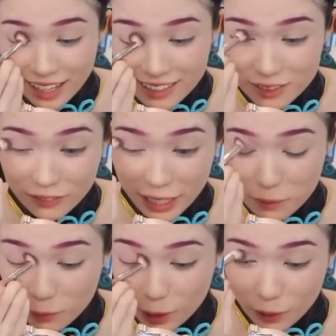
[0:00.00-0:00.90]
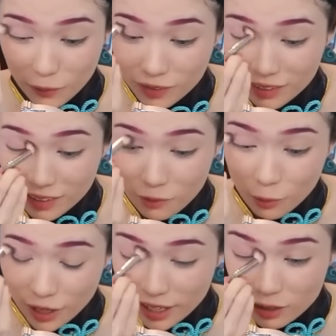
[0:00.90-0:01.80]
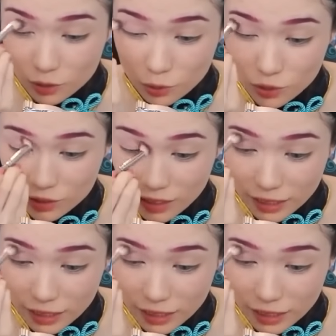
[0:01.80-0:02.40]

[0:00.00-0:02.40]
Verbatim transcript: Esfand, bro. When I Google,